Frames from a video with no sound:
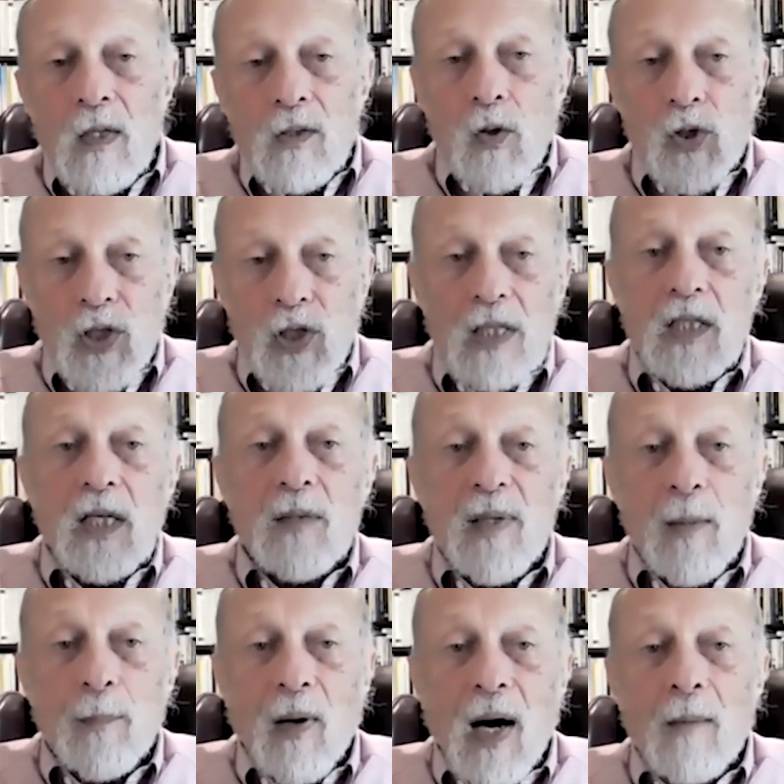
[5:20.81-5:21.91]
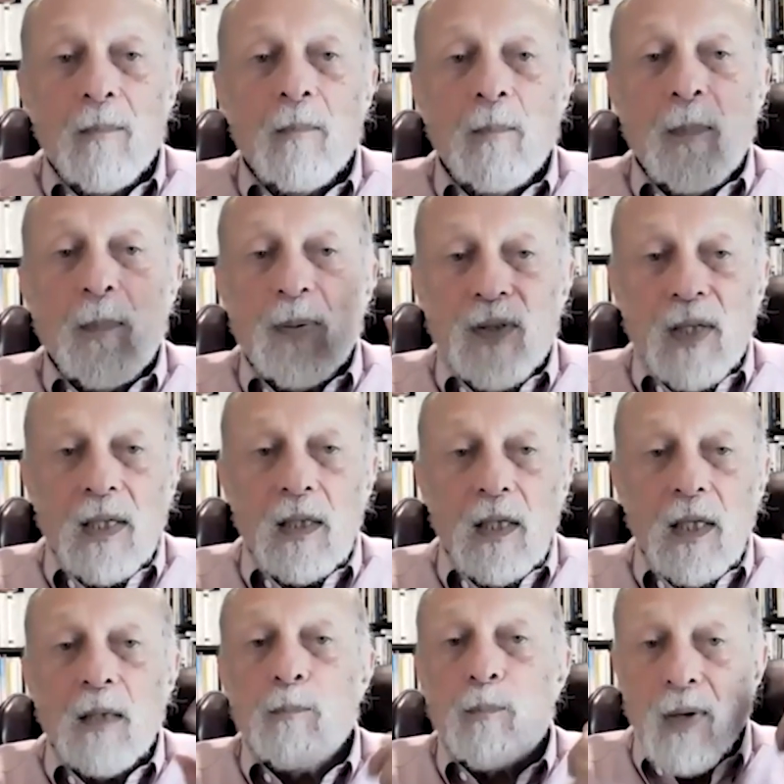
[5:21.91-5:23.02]
So shunts can be a problem,
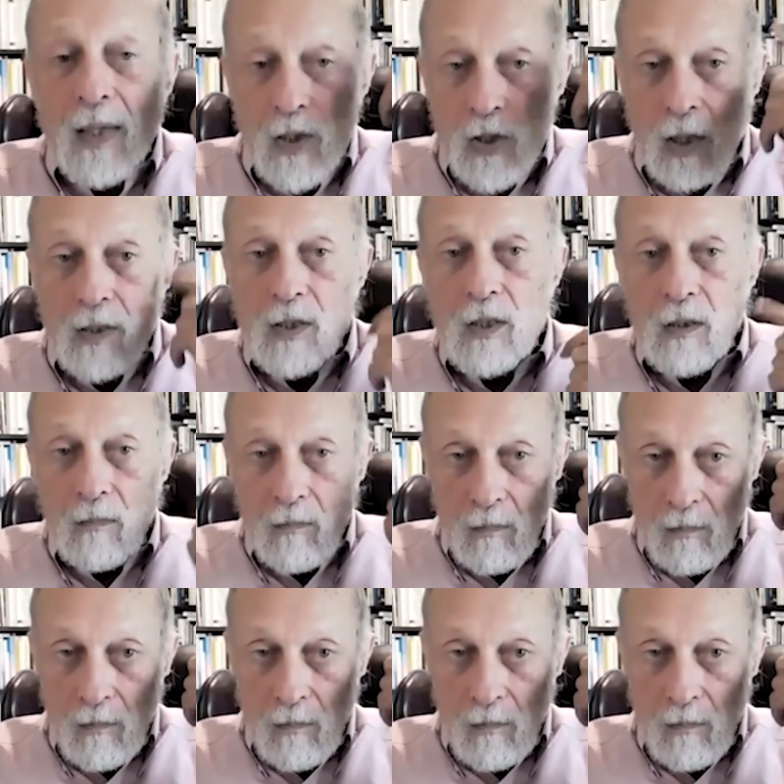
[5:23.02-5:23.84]
particularly brain shunts